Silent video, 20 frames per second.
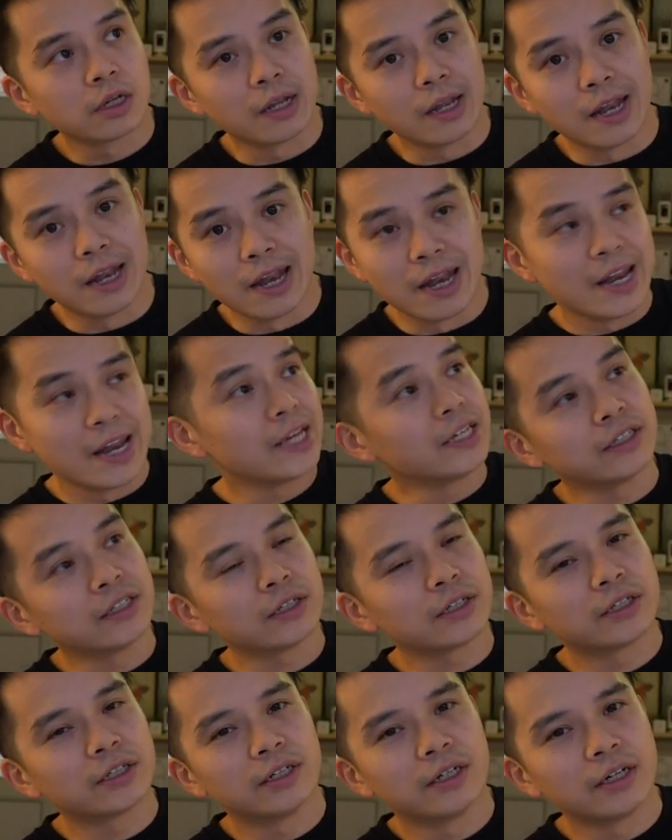
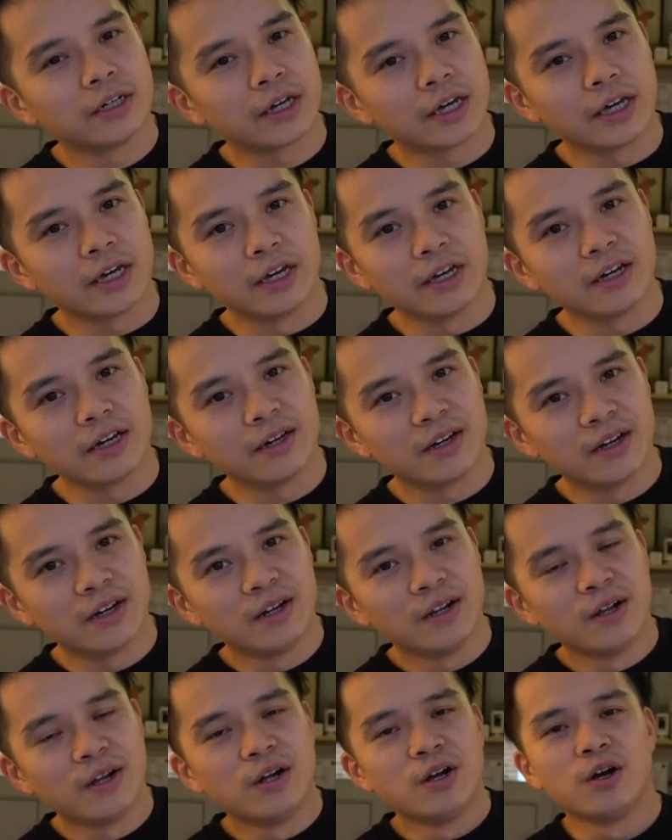link here
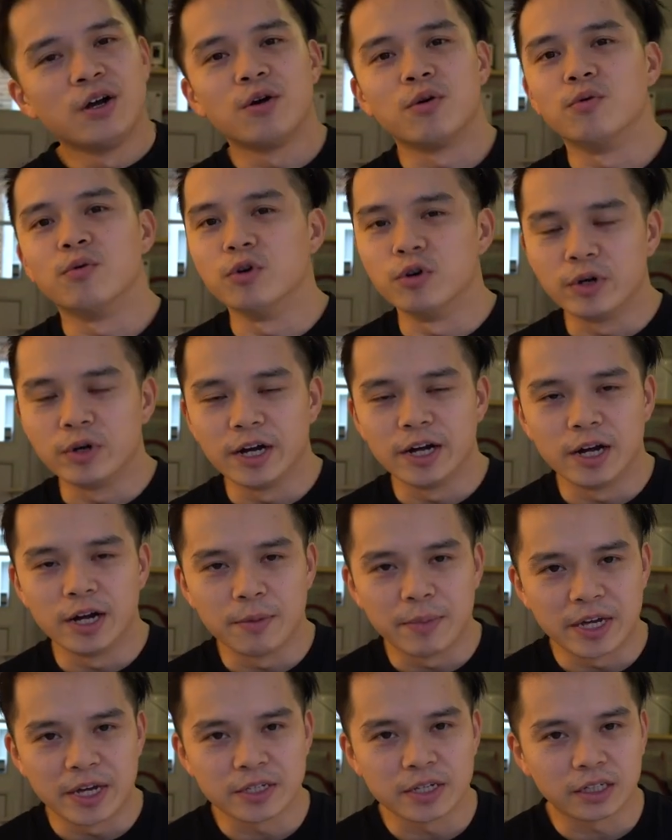will
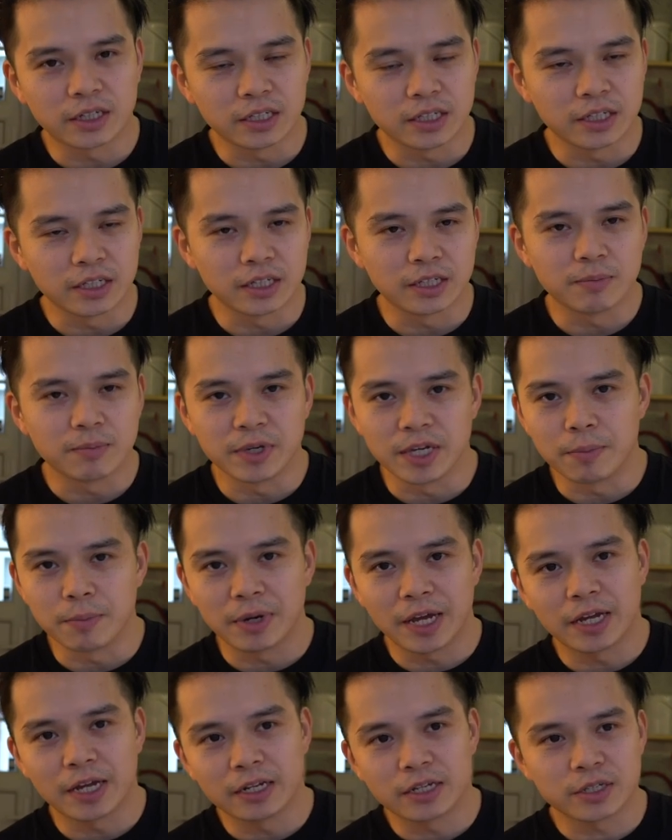basically be a
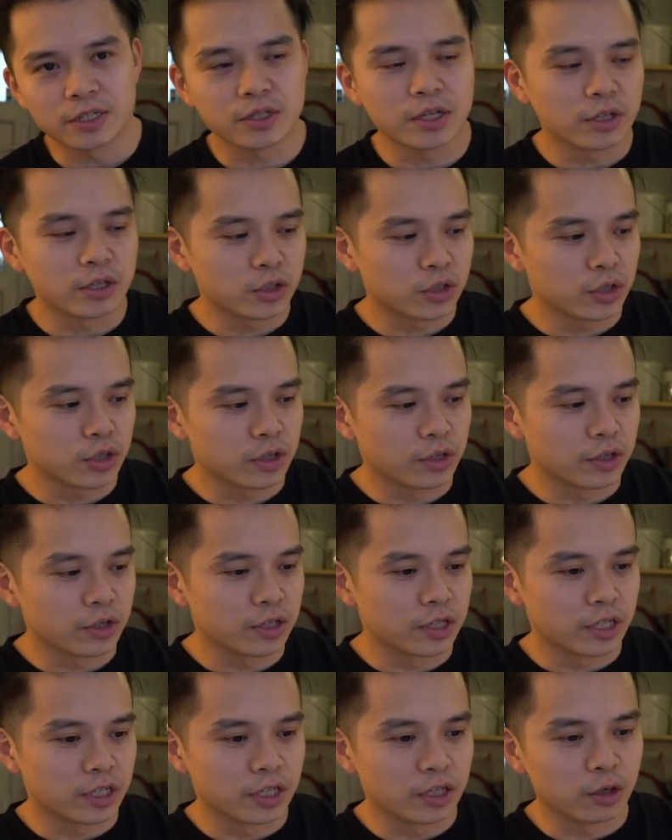playlist showing
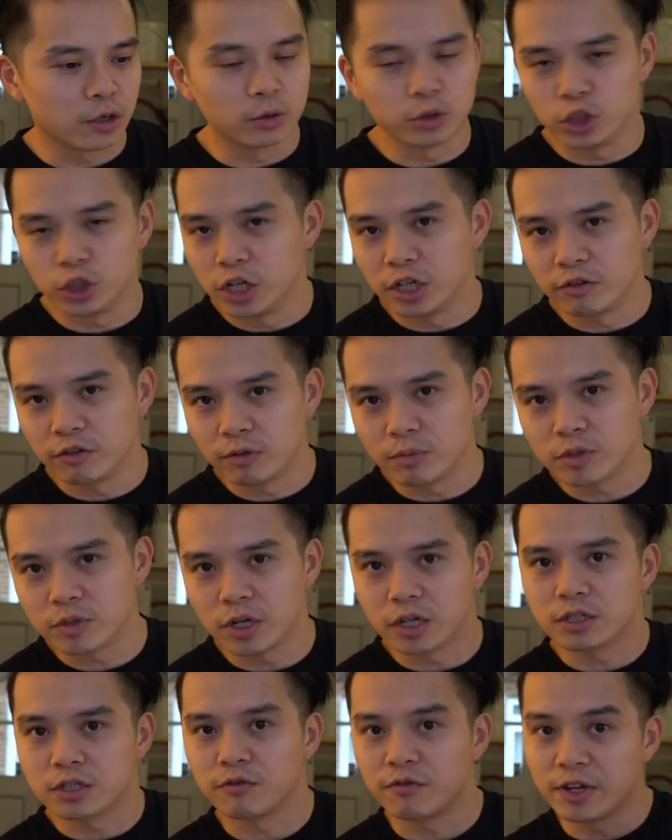the whole journey from
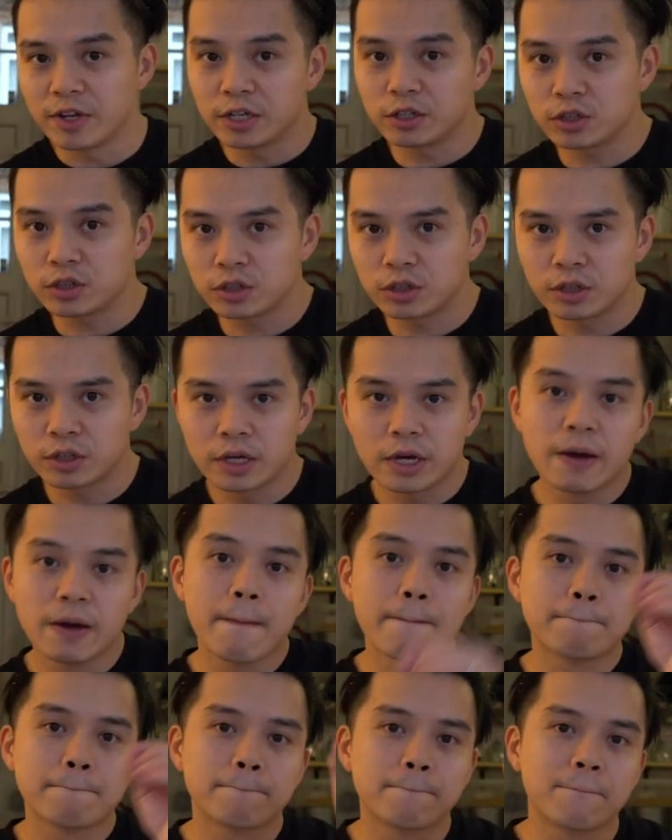start to finish.
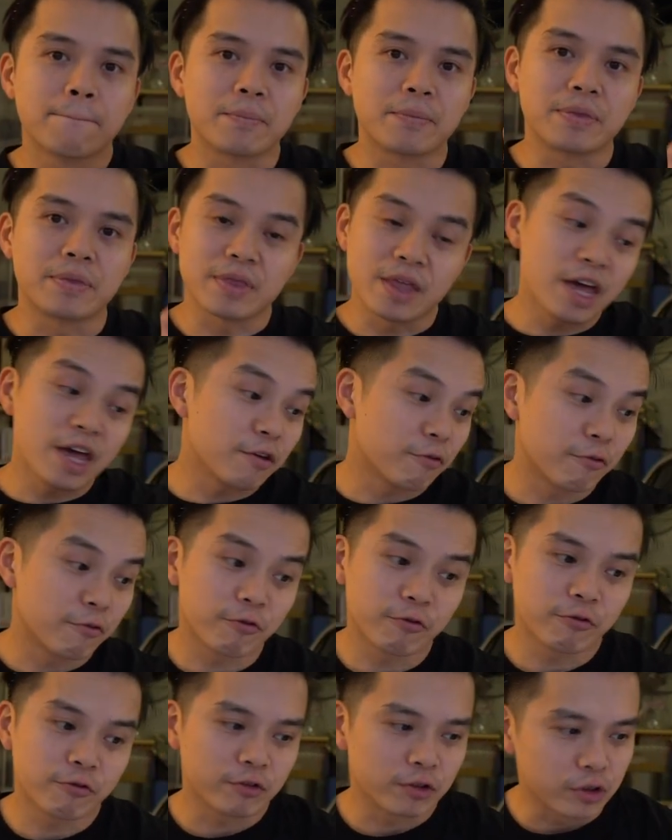
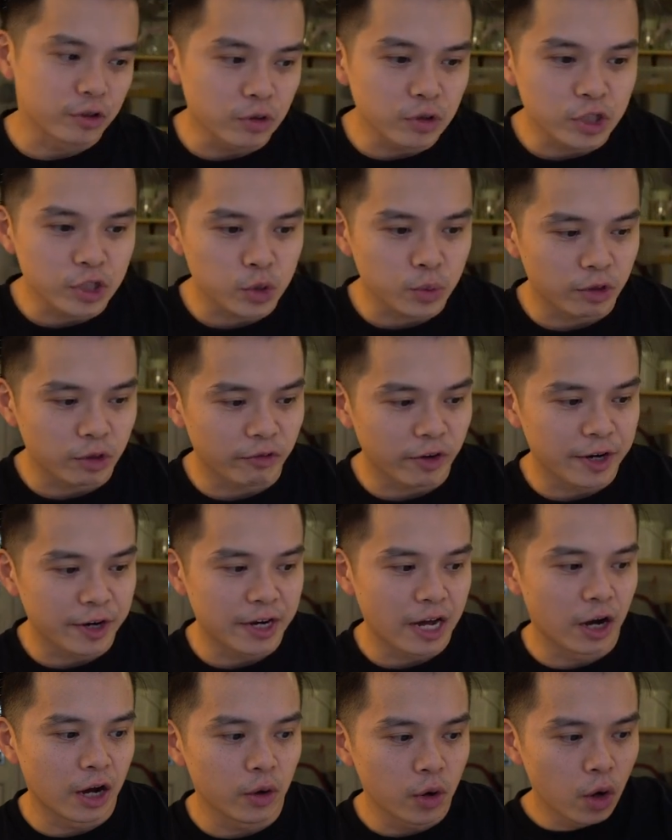If you just want to find
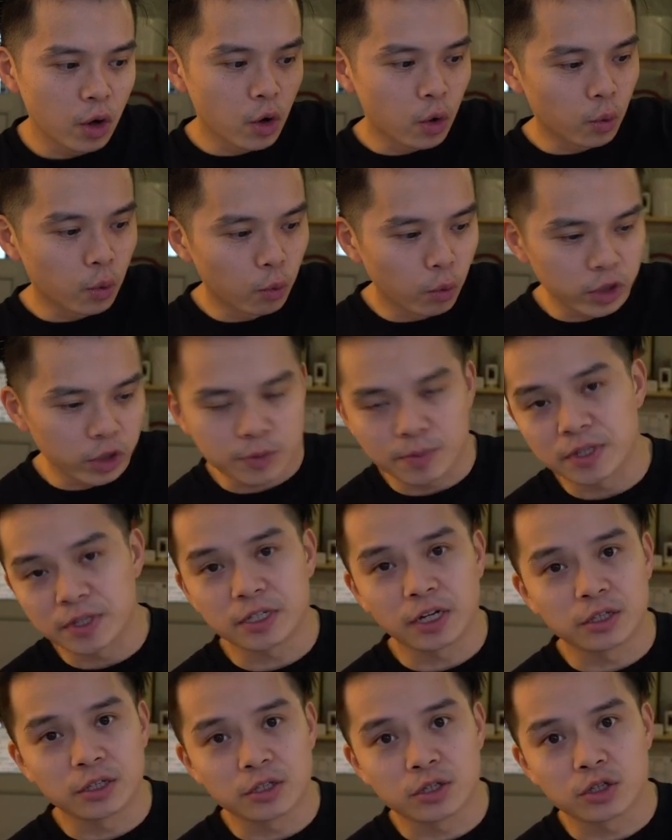out what's been
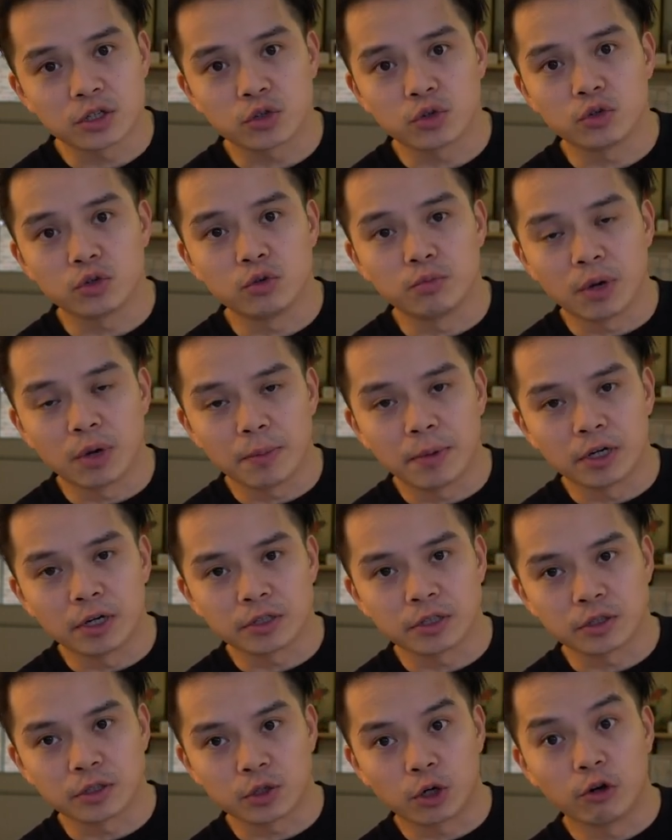done to my
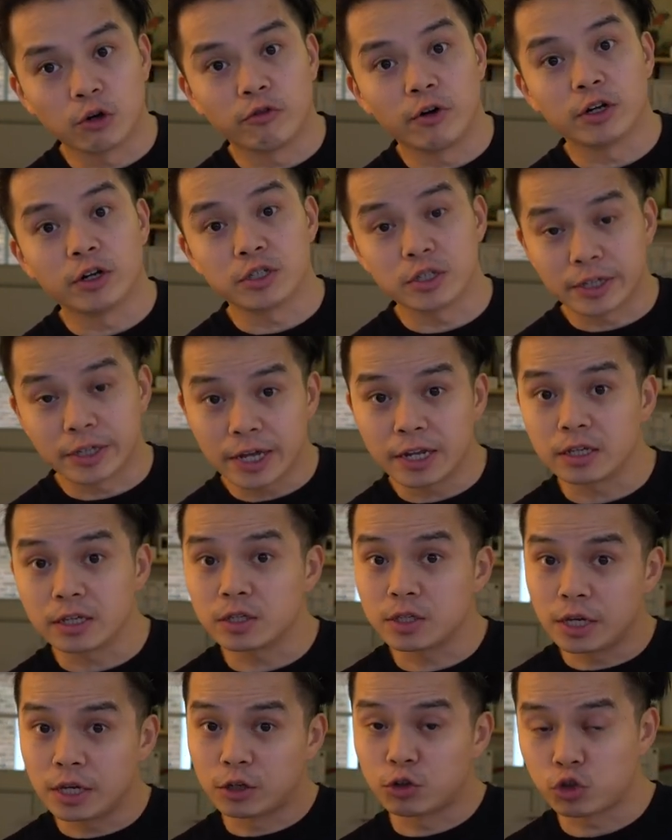MK6 Golf R to get it
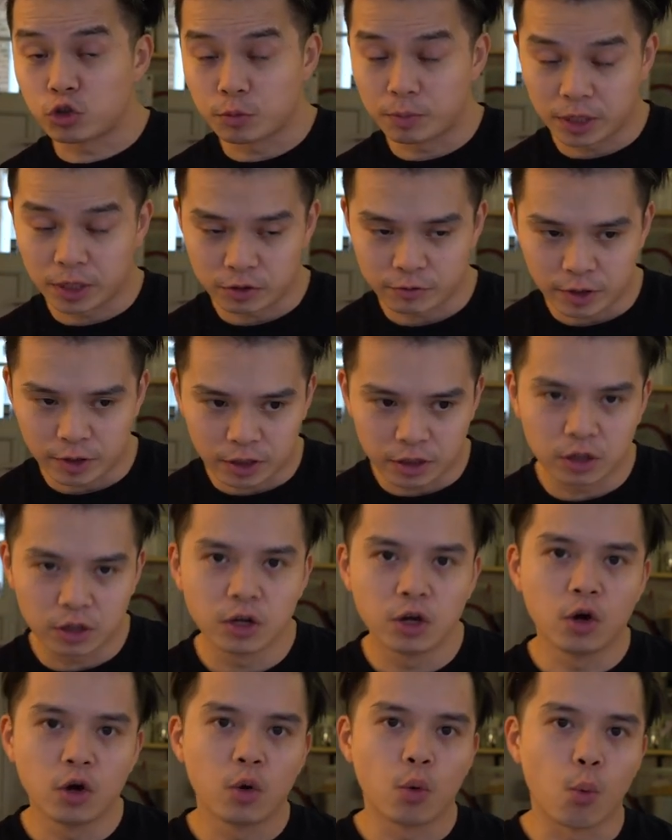Stage 2 Plus ready,
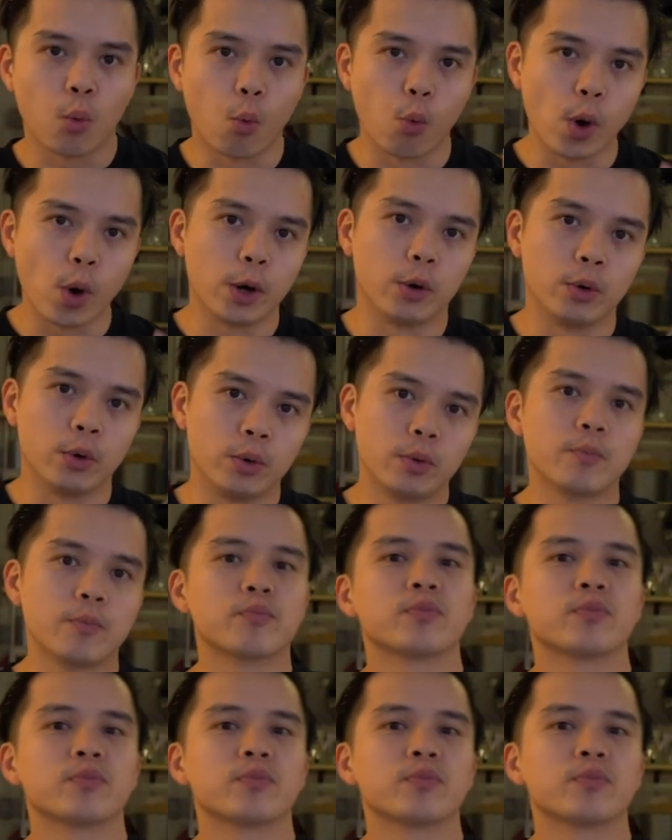well,